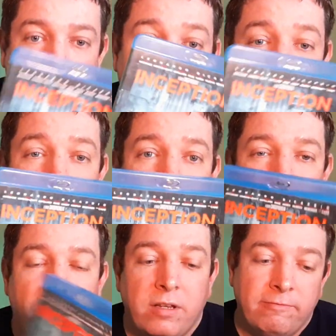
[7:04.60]

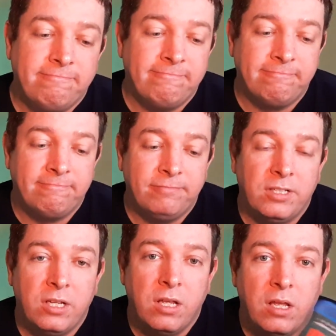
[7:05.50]
Inception.
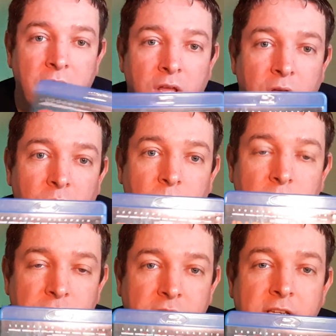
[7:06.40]

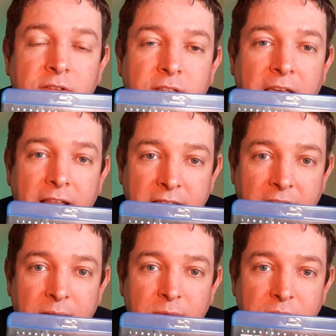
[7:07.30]
Watched this 10
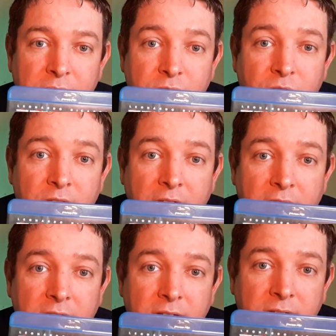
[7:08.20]
times, never got to the
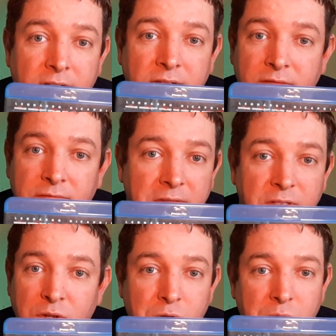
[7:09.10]
end.
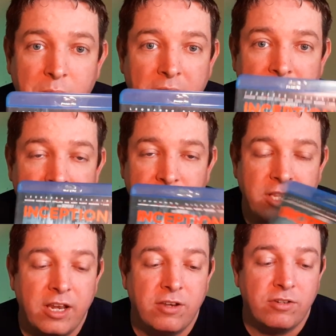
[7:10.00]
Don't know why, I just
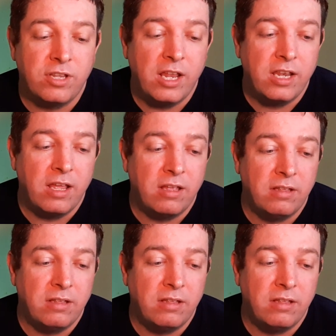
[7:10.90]
didn't understand